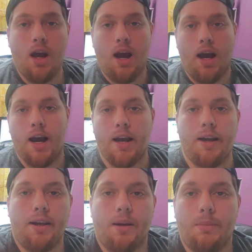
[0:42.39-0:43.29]
I
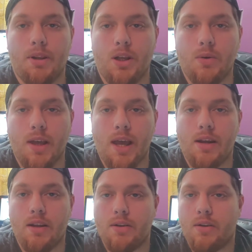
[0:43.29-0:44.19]
am
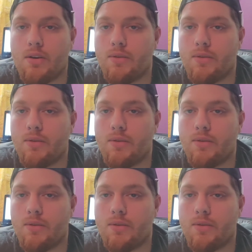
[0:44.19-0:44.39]
located